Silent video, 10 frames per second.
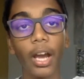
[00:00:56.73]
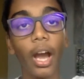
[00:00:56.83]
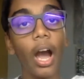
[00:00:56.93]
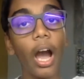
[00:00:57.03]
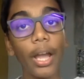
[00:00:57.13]

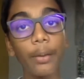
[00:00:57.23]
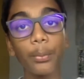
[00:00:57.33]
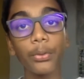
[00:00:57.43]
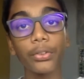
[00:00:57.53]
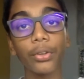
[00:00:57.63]
I
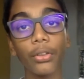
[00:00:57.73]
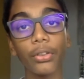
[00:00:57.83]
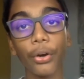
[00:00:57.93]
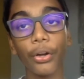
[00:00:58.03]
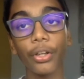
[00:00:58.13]
was not
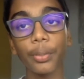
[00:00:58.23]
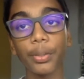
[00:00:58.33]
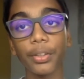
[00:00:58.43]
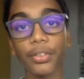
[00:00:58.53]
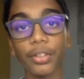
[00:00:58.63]
the only
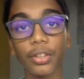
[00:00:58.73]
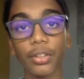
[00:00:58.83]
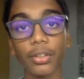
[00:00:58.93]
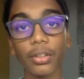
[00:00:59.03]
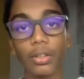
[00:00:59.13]
person
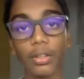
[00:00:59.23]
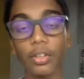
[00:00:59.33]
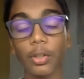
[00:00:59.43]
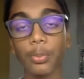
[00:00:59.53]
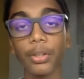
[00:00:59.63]

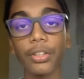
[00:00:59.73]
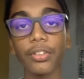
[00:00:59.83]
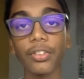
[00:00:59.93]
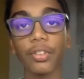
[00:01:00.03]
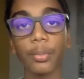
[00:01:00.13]
celebrating
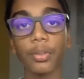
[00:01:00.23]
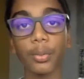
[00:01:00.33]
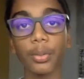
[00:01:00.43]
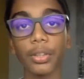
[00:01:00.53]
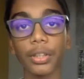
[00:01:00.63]
December
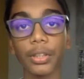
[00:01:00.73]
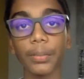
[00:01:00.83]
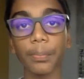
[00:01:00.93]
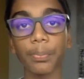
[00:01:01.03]
17th.